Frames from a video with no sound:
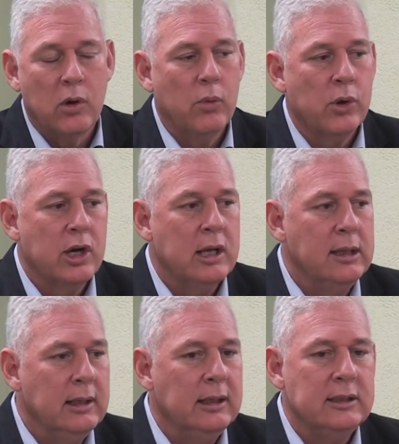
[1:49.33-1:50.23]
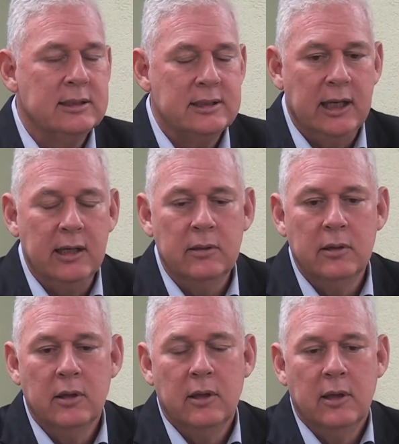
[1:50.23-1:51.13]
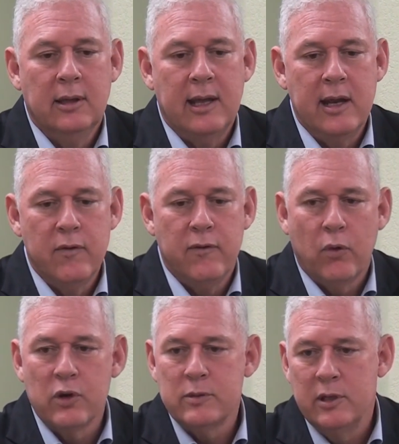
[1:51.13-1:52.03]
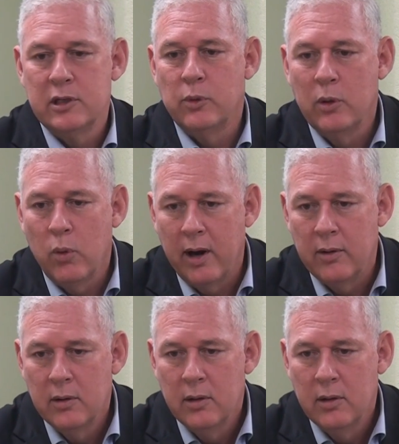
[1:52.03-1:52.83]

we're clearly seeing that enforcement is required.